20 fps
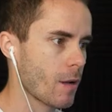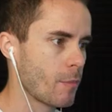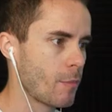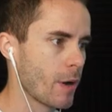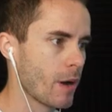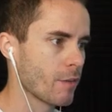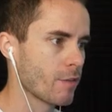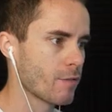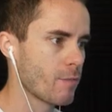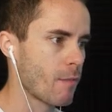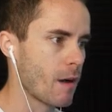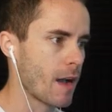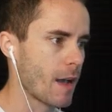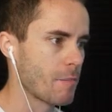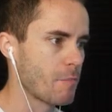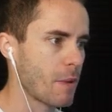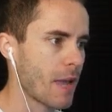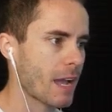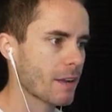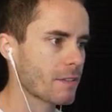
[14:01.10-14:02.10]
above my
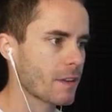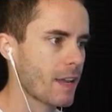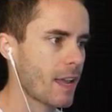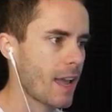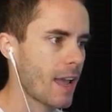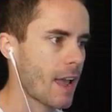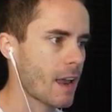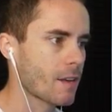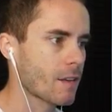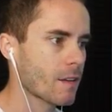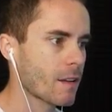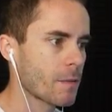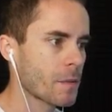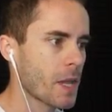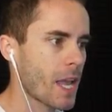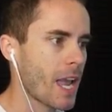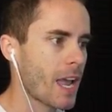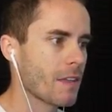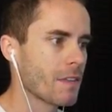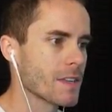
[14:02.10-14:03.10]
bounty head,
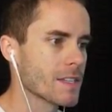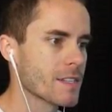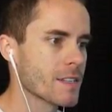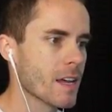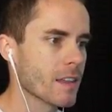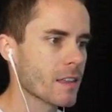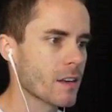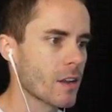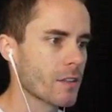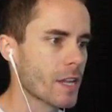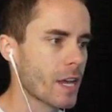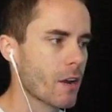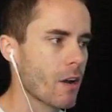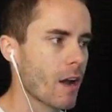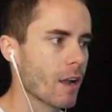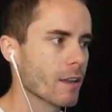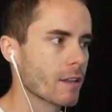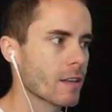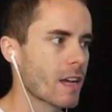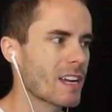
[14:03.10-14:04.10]
and there's nothing on that
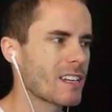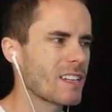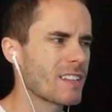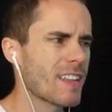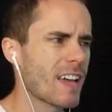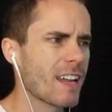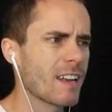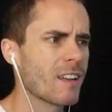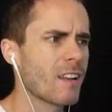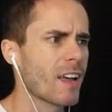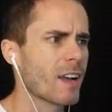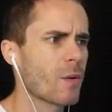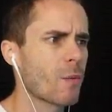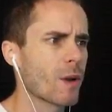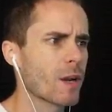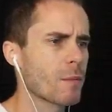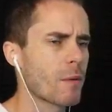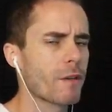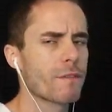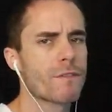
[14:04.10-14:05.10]
island. I did that in like
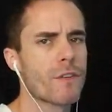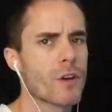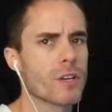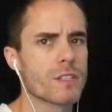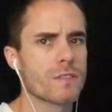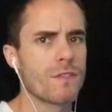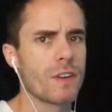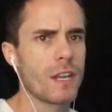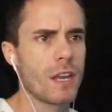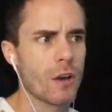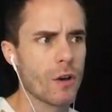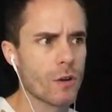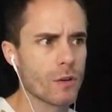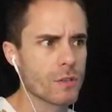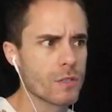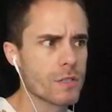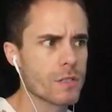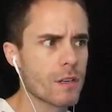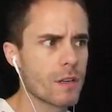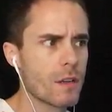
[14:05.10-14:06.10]
one of my first
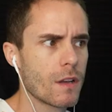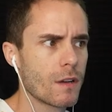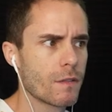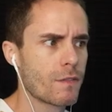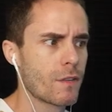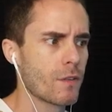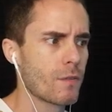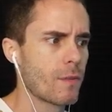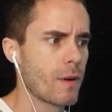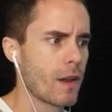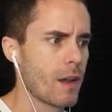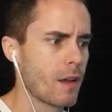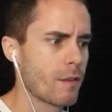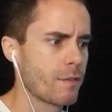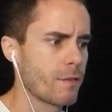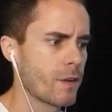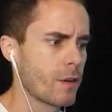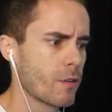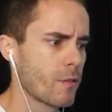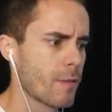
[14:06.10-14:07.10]
videos. For, uh,
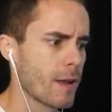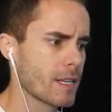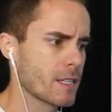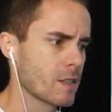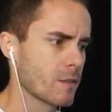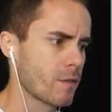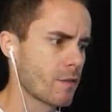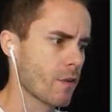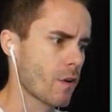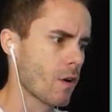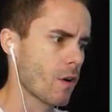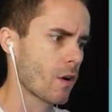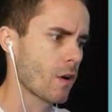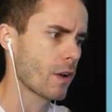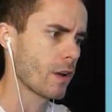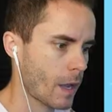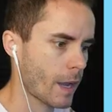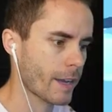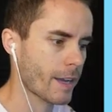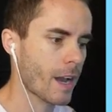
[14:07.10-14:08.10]
for Amazing Frog.
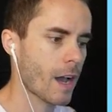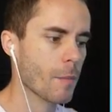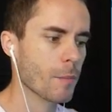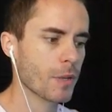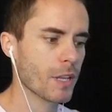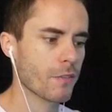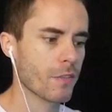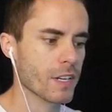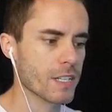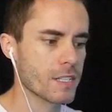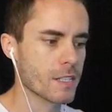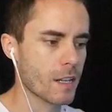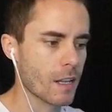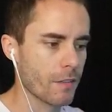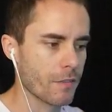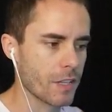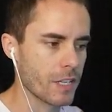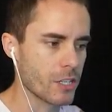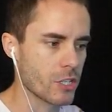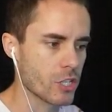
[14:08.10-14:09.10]
I can't believe I still
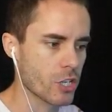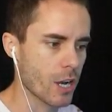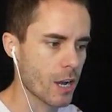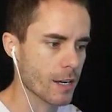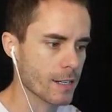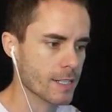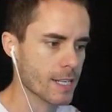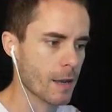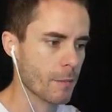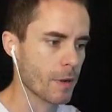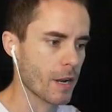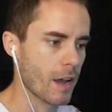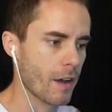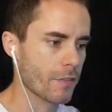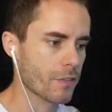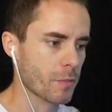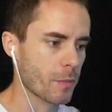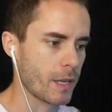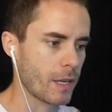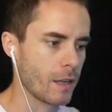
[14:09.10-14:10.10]
have these sharks coming
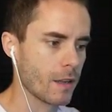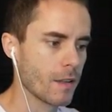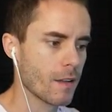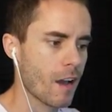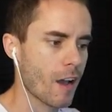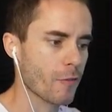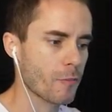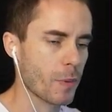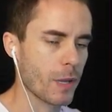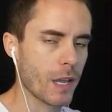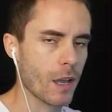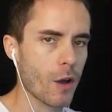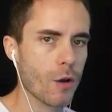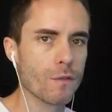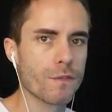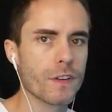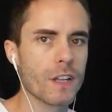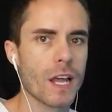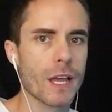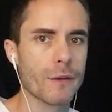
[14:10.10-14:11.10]
after me. I've been
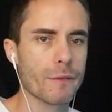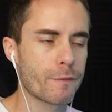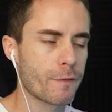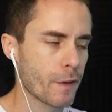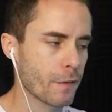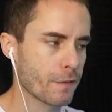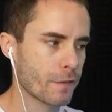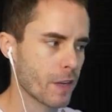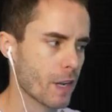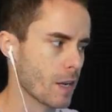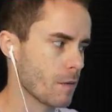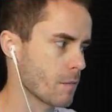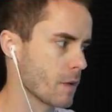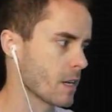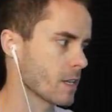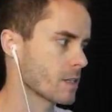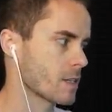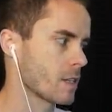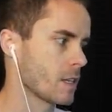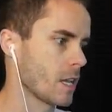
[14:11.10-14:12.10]
going for like fifteen
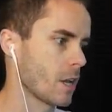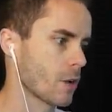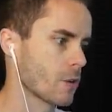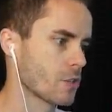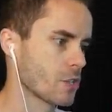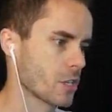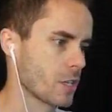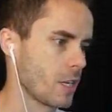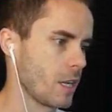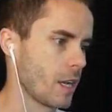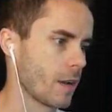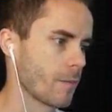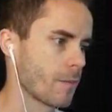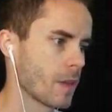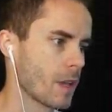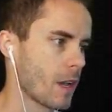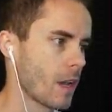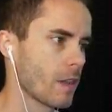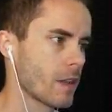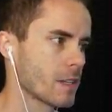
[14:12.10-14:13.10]
minutes in the ocean here,
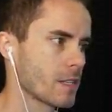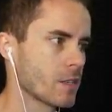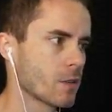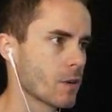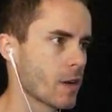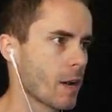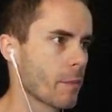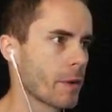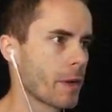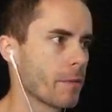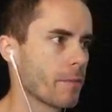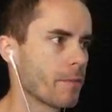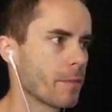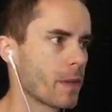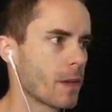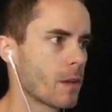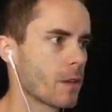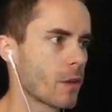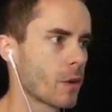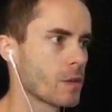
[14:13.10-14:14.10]
and they're still coming.
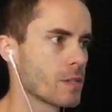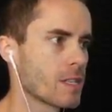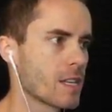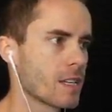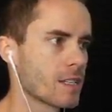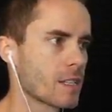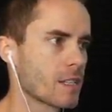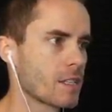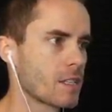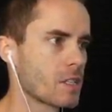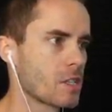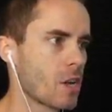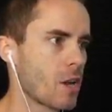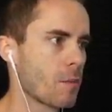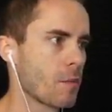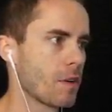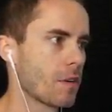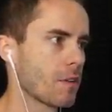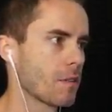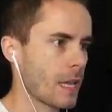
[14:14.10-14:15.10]
Those things are
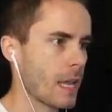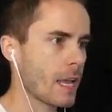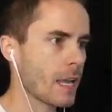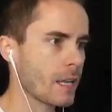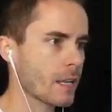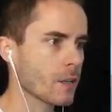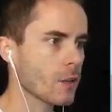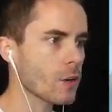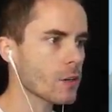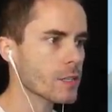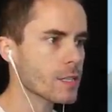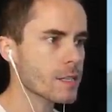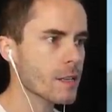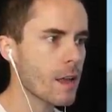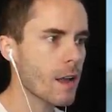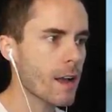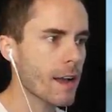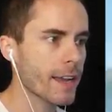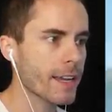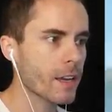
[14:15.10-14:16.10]
determined. It looks
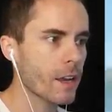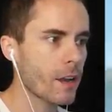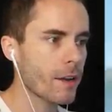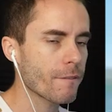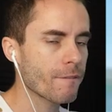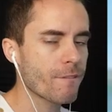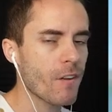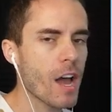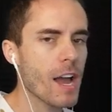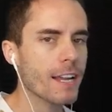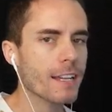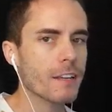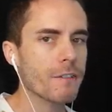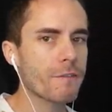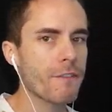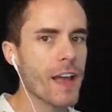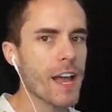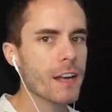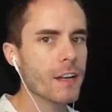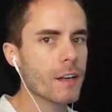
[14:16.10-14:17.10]
like I've finally
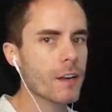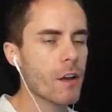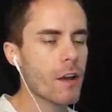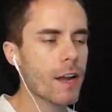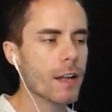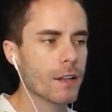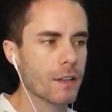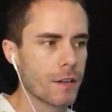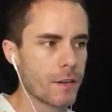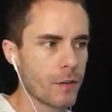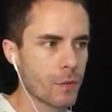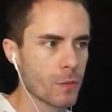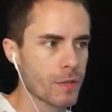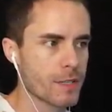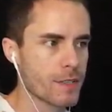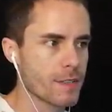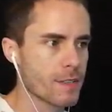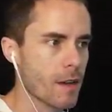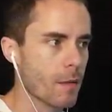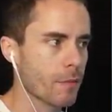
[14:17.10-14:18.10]
found an island with
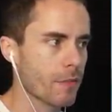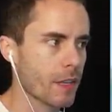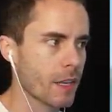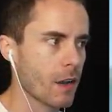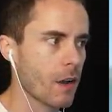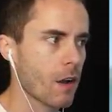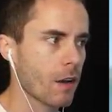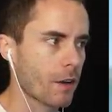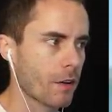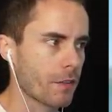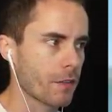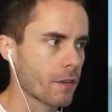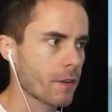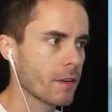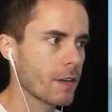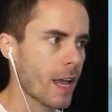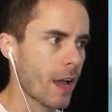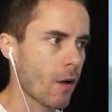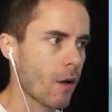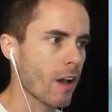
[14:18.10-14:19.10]
something on it.
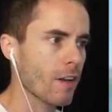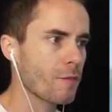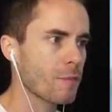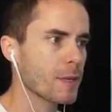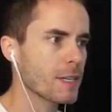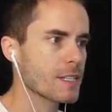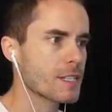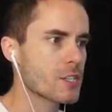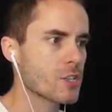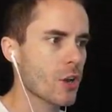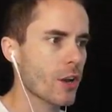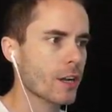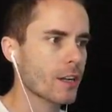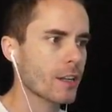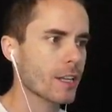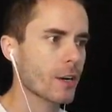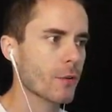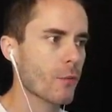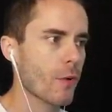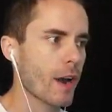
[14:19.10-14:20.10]
Now, I've been
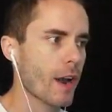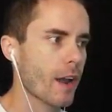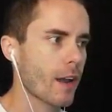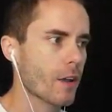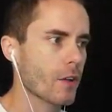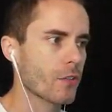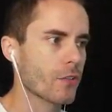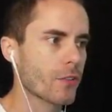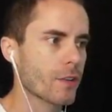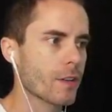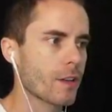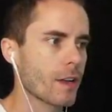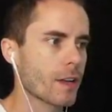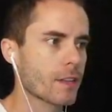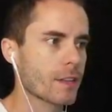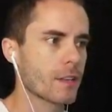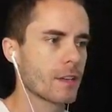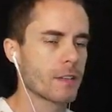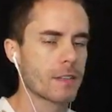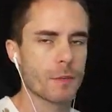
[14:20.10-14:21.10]
circling around
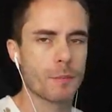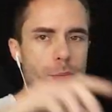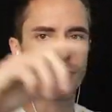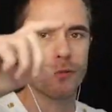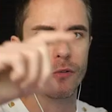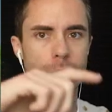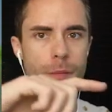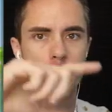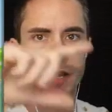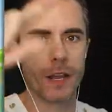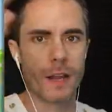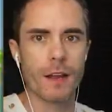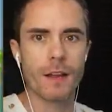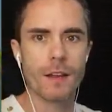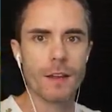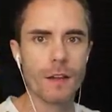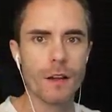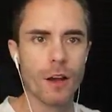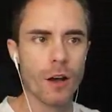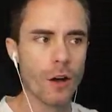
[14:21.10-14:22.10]
like the, the perimeter
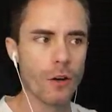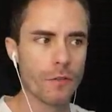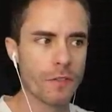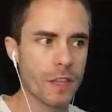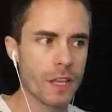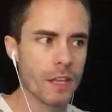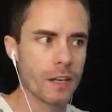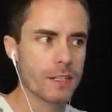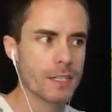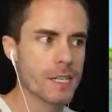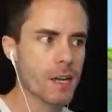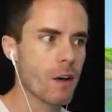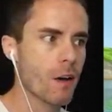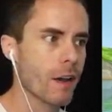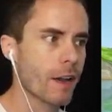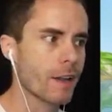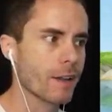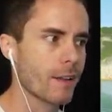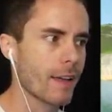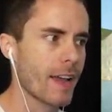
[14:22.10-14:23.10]
of the
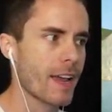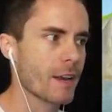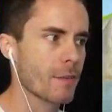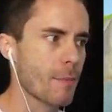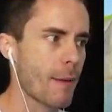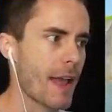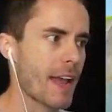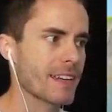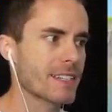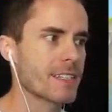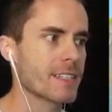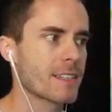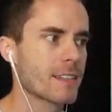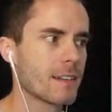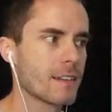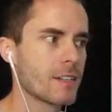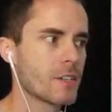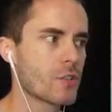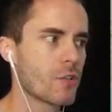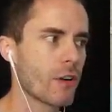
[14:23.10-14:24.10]
entire landmass,
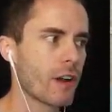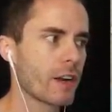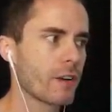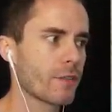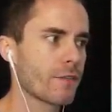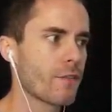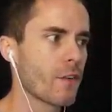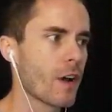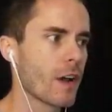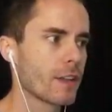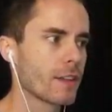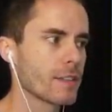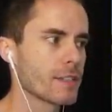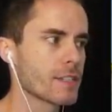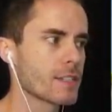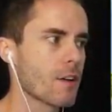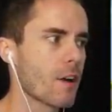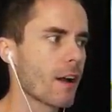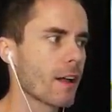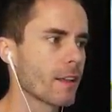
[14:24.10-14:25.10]
trying to find
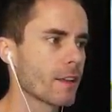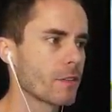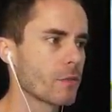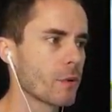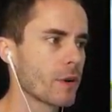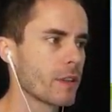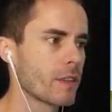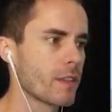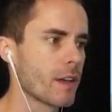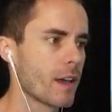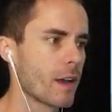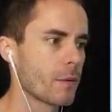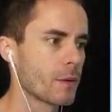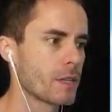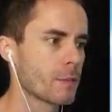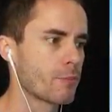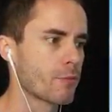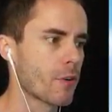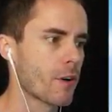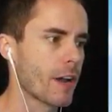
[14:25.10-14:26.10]
this island with, uh, with
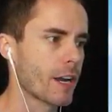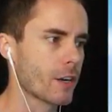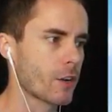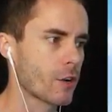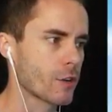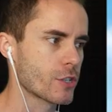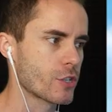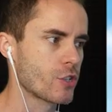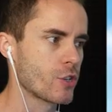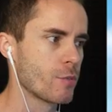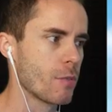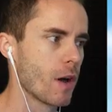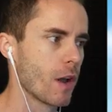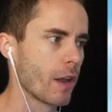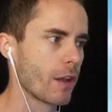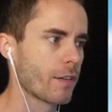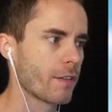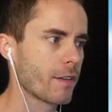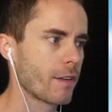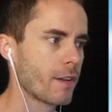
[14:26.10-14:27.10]
the Brian costume
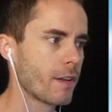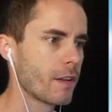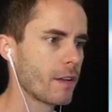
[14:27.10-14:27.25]
on it,